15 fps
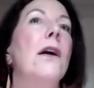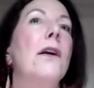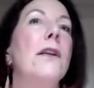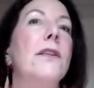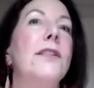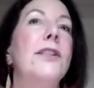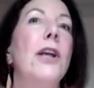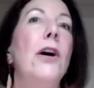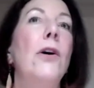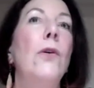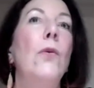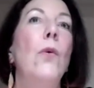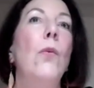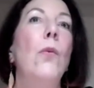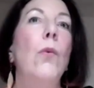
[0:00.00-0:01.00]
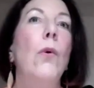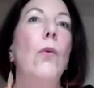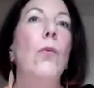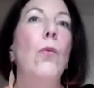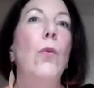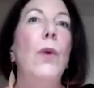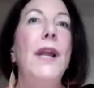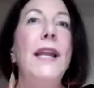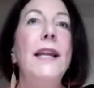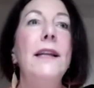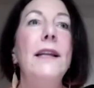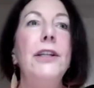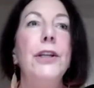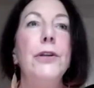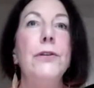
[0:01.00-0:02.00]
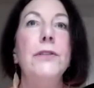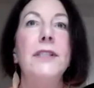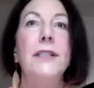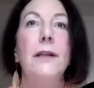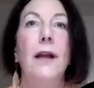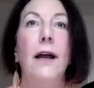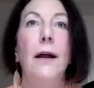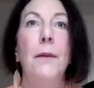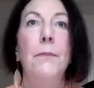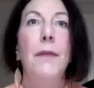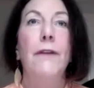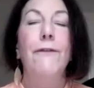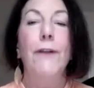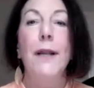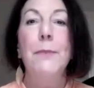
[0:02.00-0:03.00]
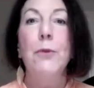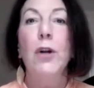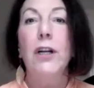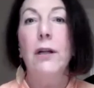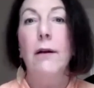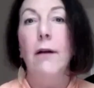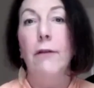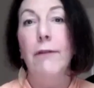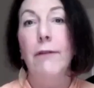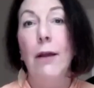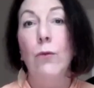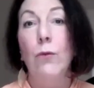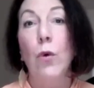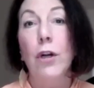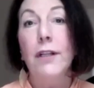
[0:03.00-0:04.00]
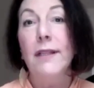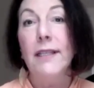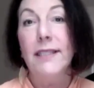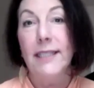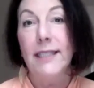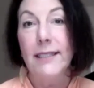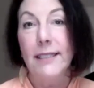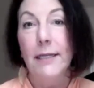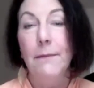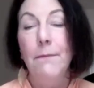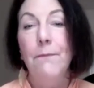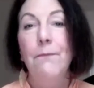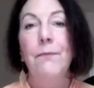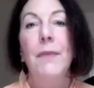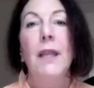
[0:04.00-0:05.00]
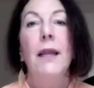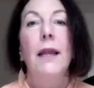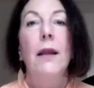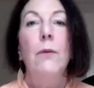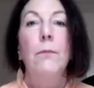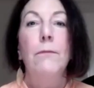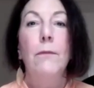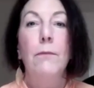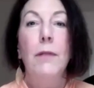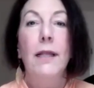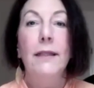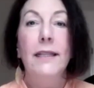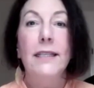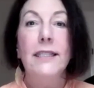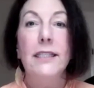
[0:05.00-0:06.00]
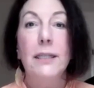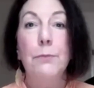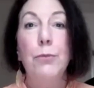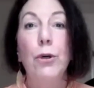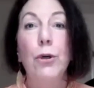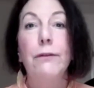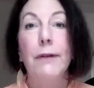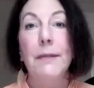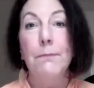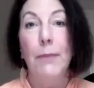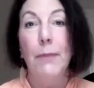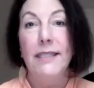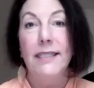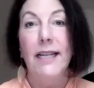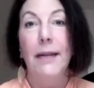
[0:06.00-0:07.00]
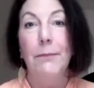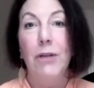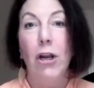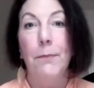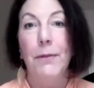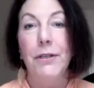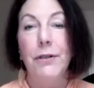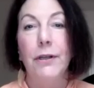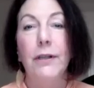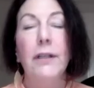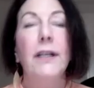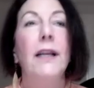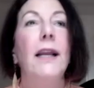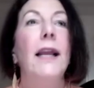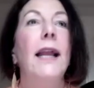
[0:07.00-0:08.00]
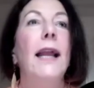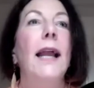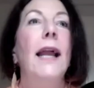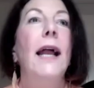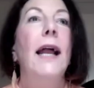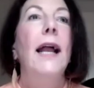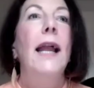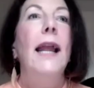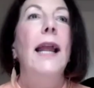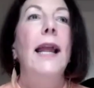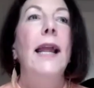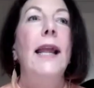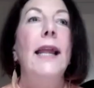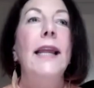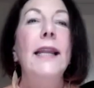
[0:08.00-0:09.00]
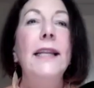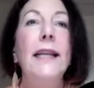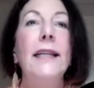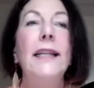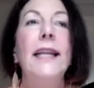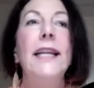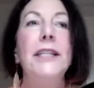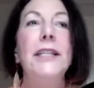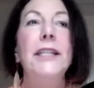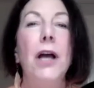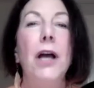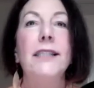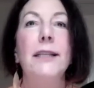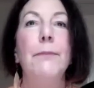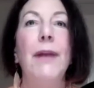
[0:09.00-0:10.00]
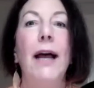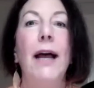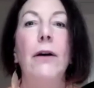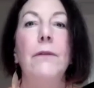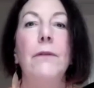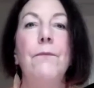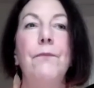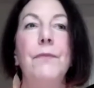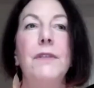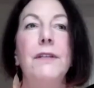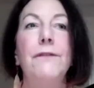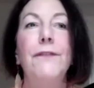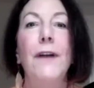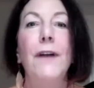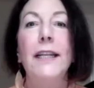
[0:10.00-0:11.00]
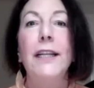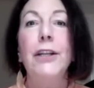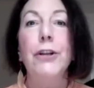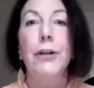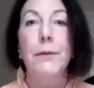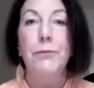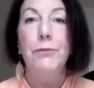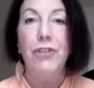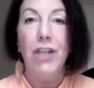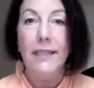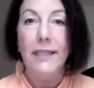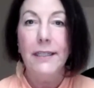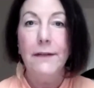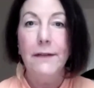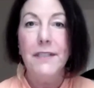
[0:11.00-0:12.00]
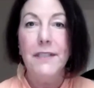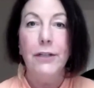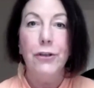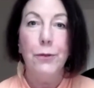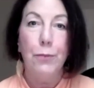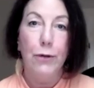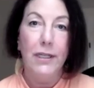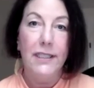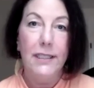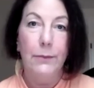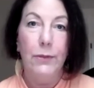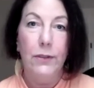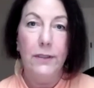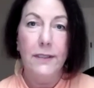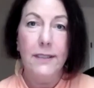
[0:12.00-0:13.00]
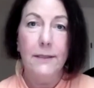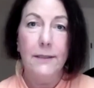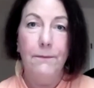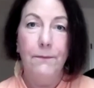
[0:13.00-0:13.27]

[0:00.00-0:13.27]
So we used a framework around Work the System. And this is a book written by Sam Carpenter. In it, he talks about defining your objectives and your principles.